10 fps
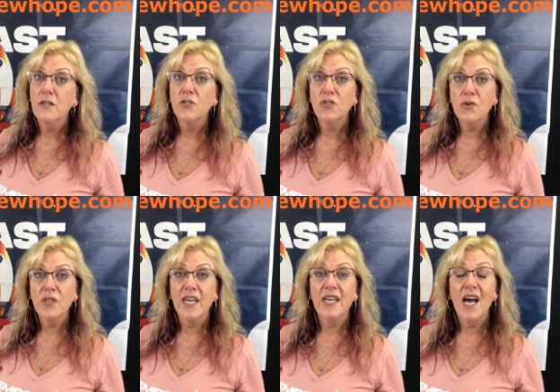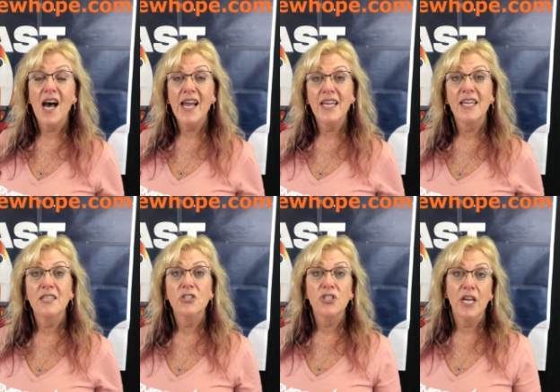so that I
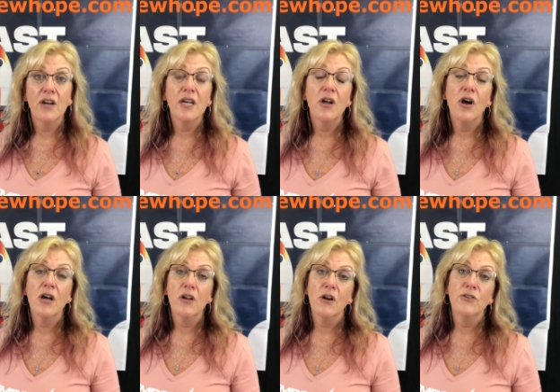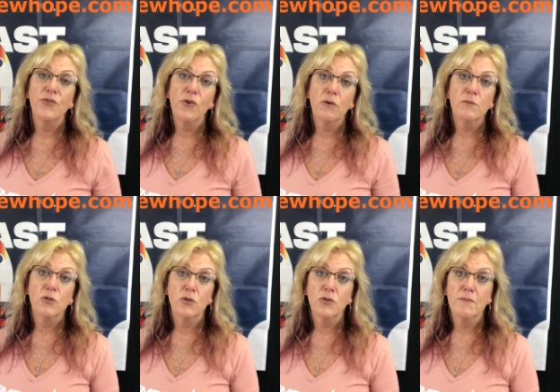can share it on our New Hope
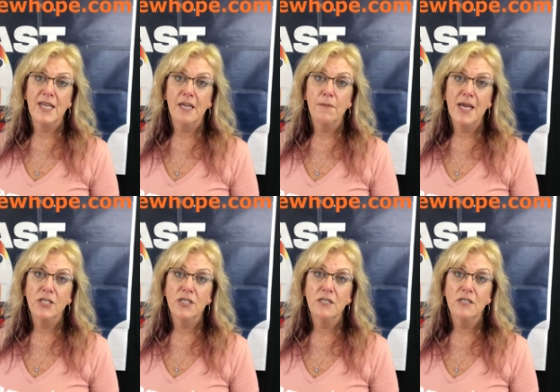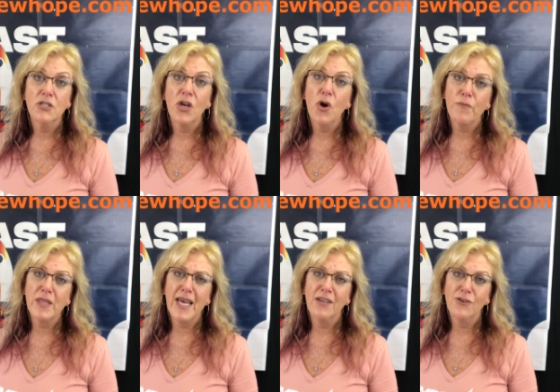social media pages. So I hope
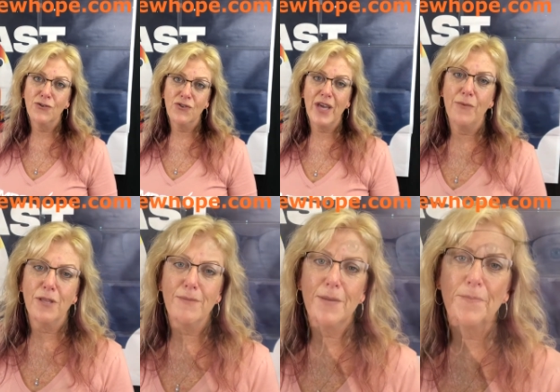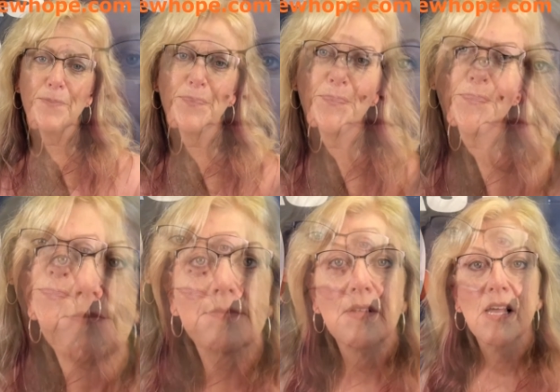that, you'll do that with me.
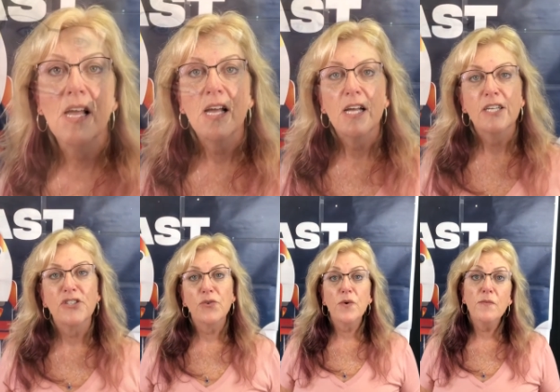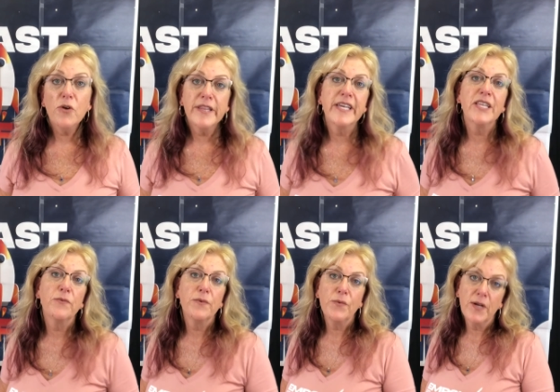So one more thing that
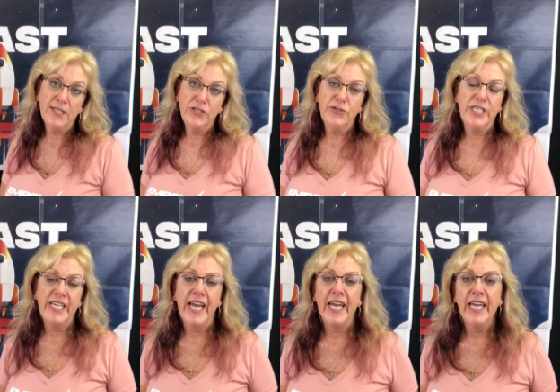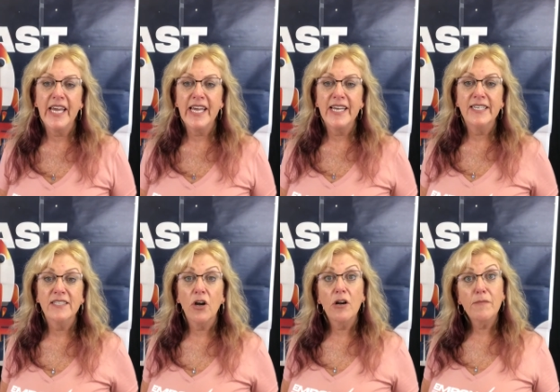we want to do today
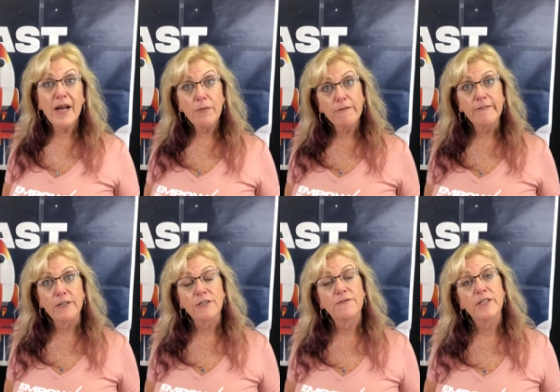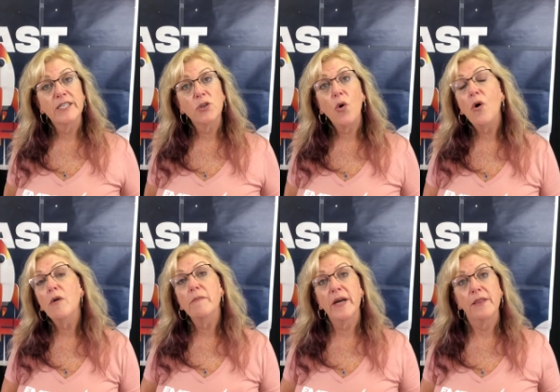is our Bible verse for this
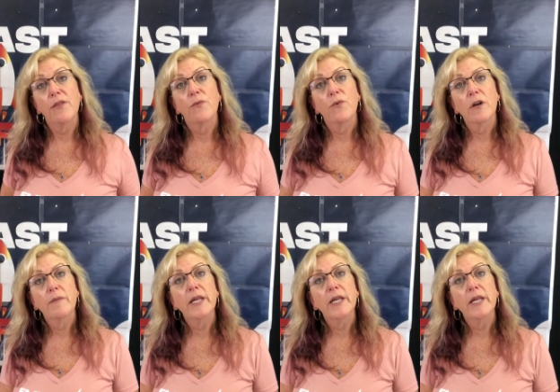whole month. We're going to